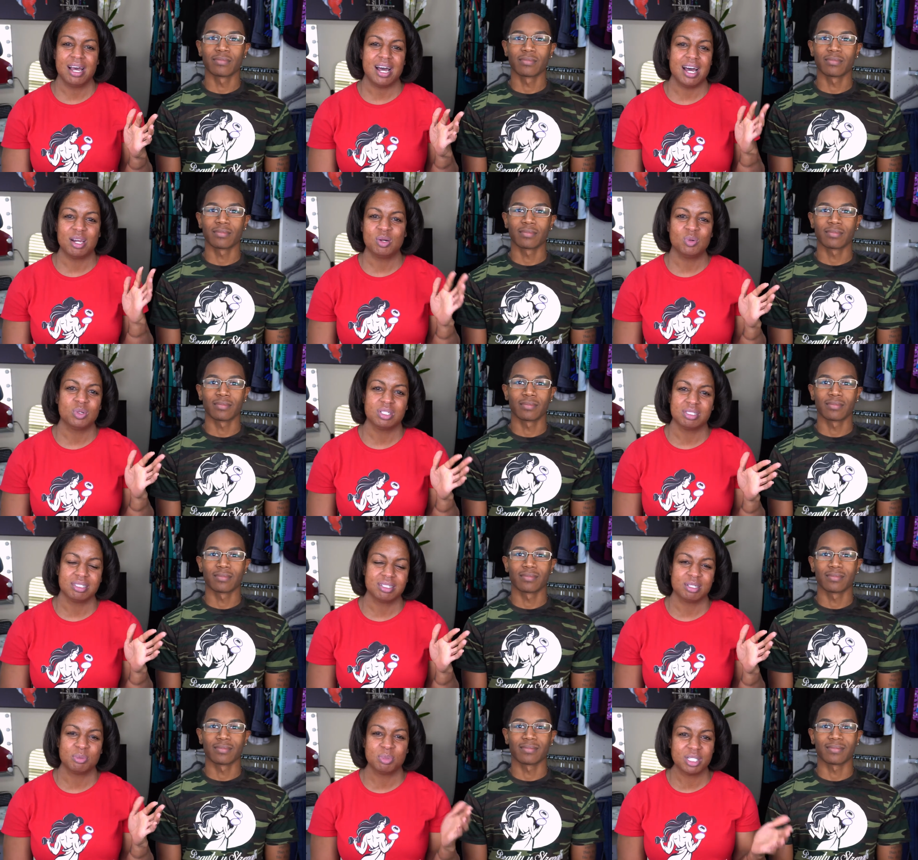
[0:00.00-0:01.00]
Speaker 1: I don't want to
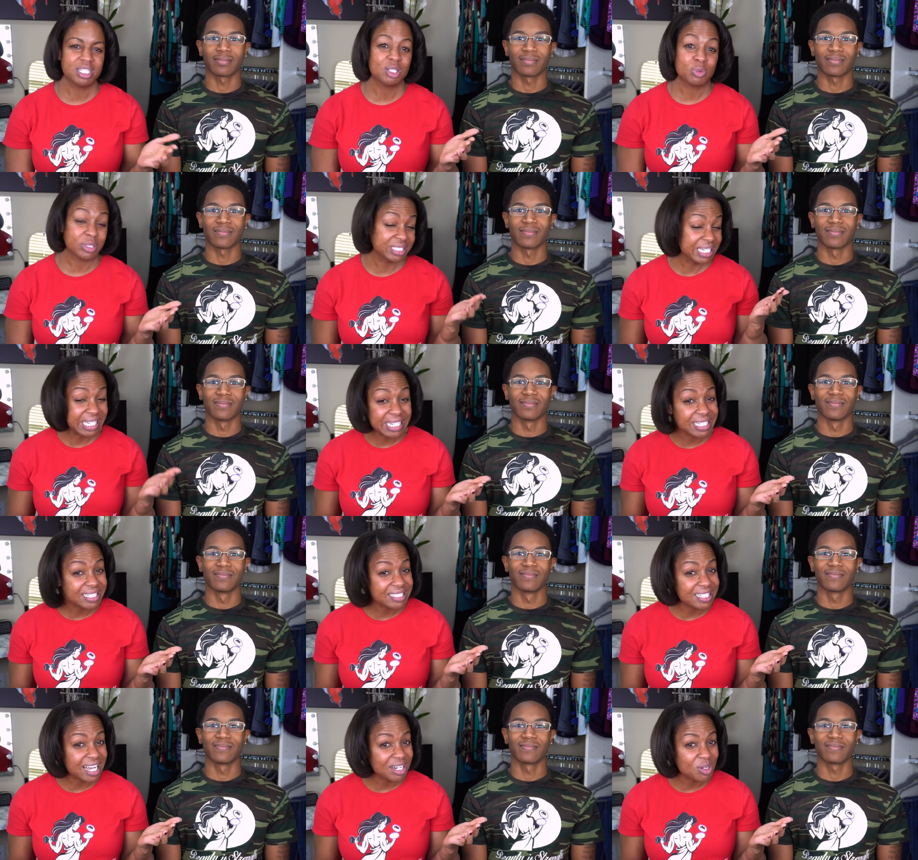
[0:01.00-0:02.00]
look completely
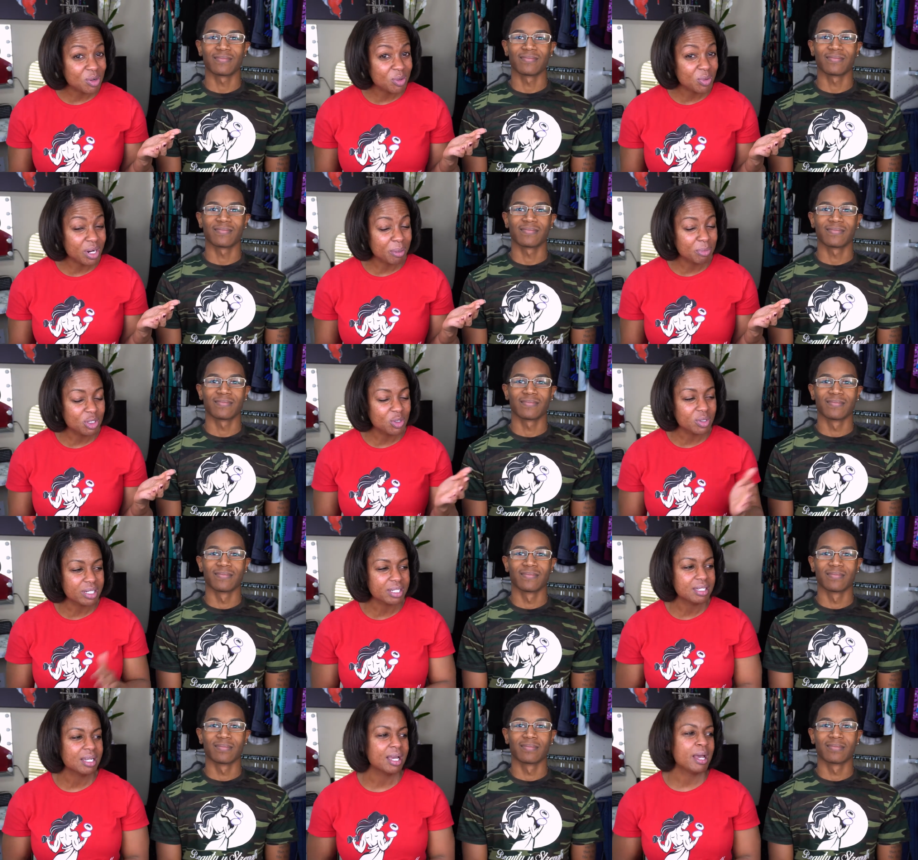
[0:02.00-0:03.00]
ridiculous not knowing what I'm
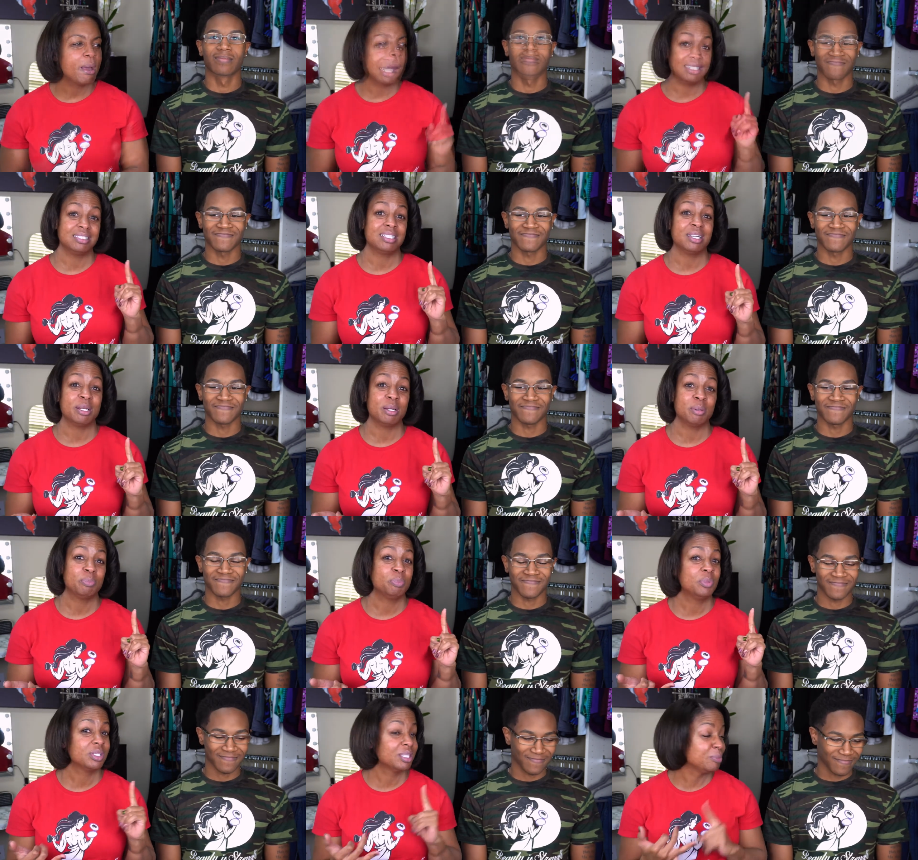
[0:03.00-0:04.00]
doing. He's gonna
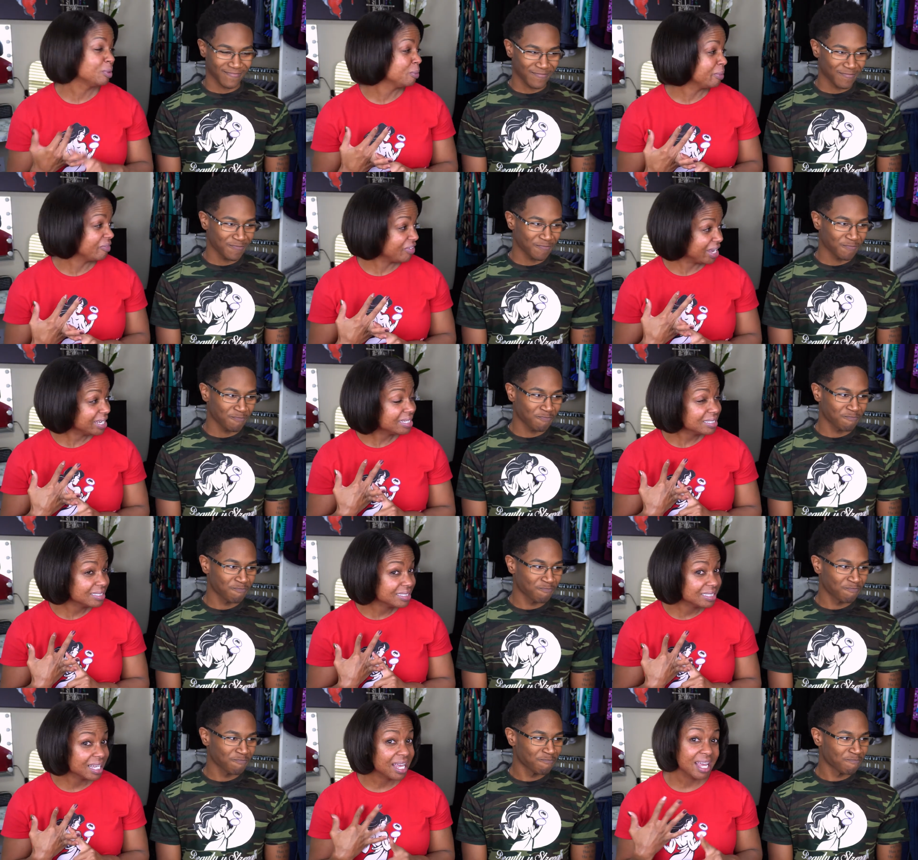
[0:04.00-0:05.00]
put them on my
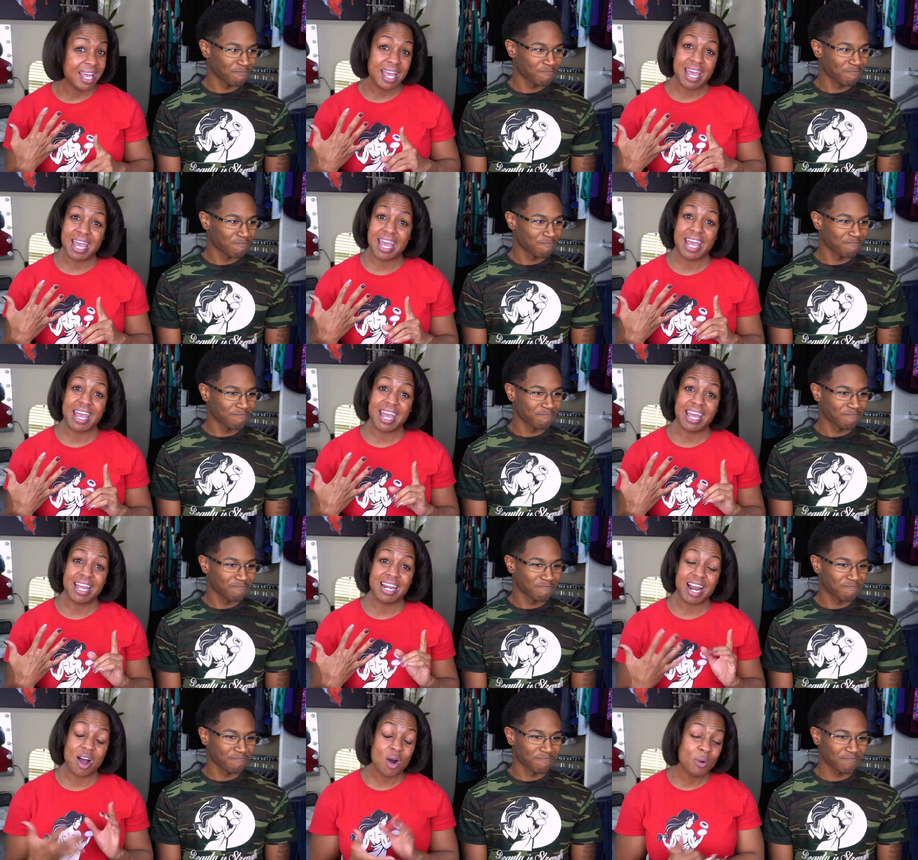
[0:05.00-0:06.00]
face.
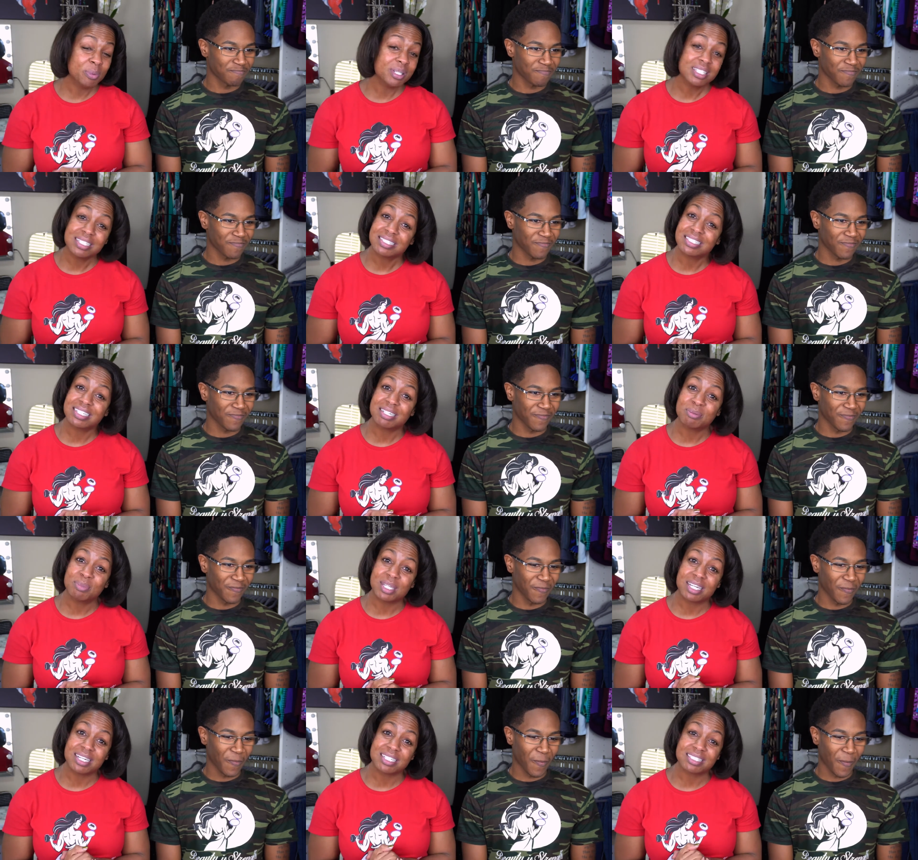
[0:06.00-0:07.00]
And I hope it looks good
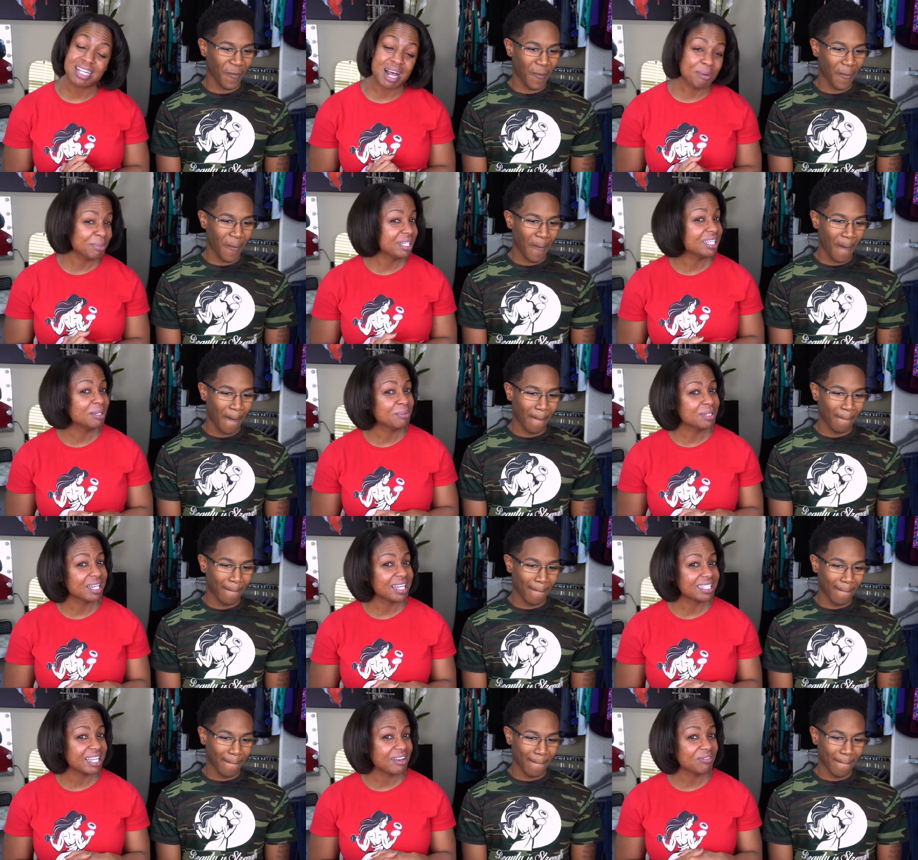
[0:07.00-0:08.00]
because I'm going to keep it
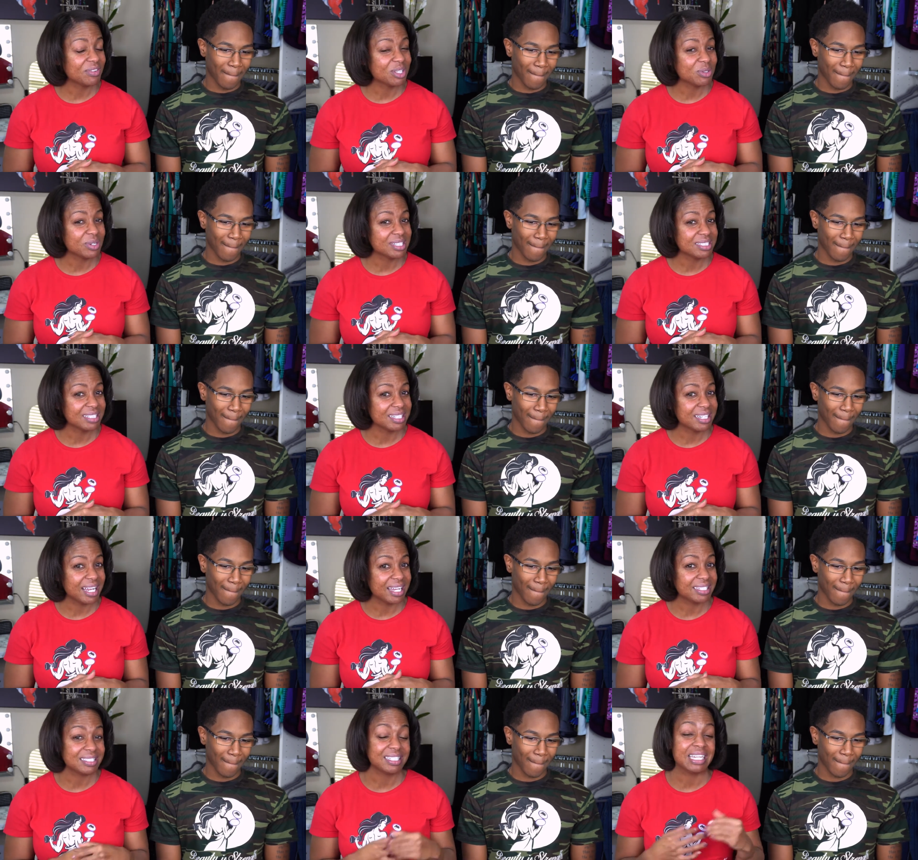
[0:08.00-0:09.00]
like that for the rest of the
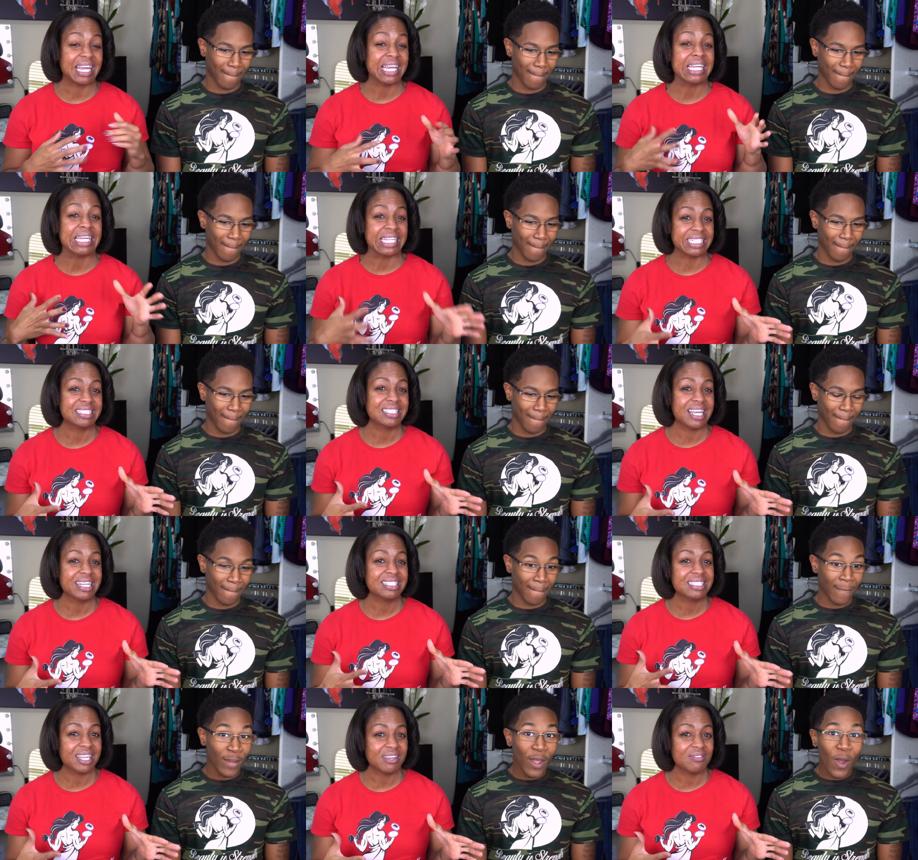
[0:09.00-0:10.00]
day. Today is
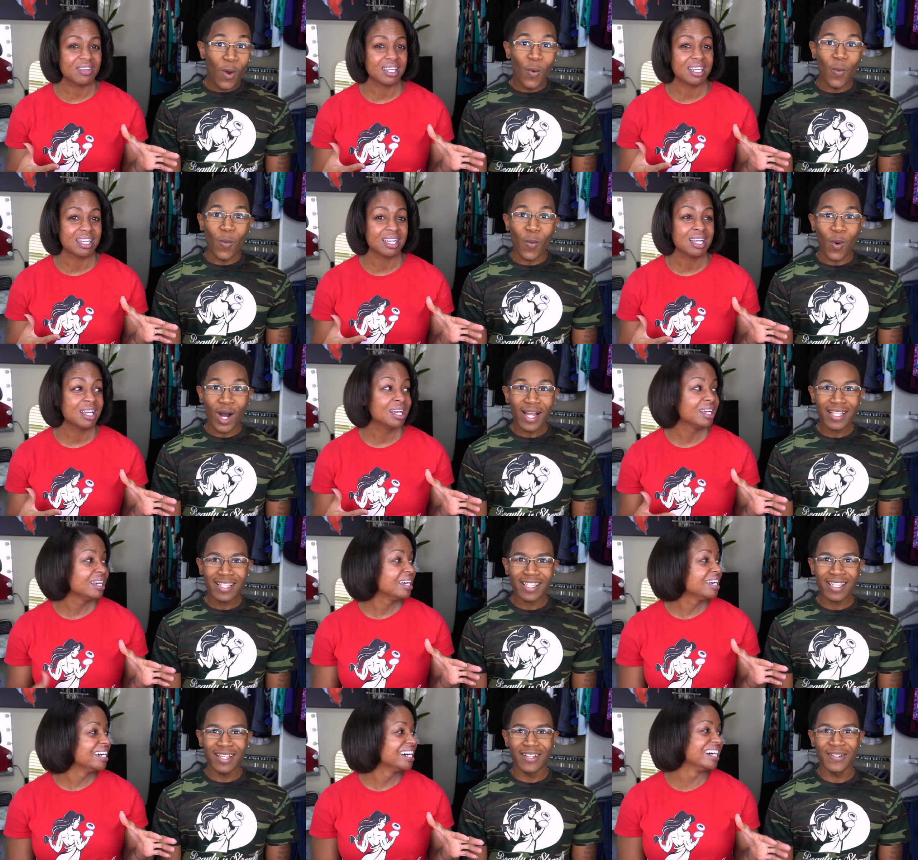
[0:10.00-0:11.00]
Thanksgiving.
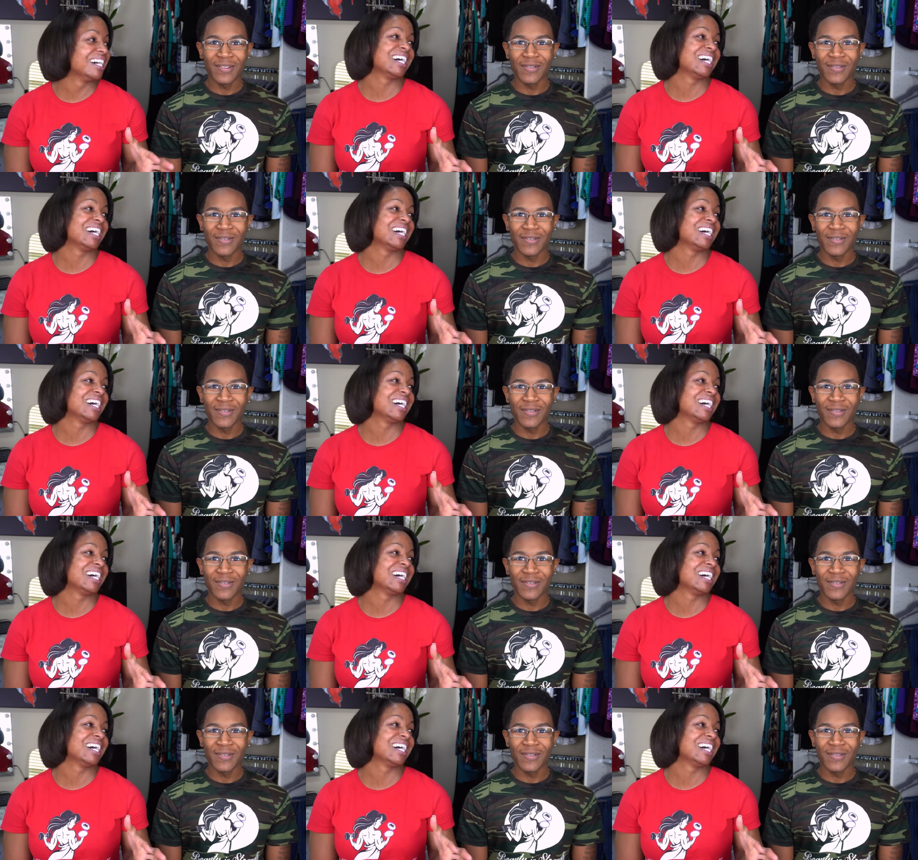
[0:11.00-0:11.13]
What?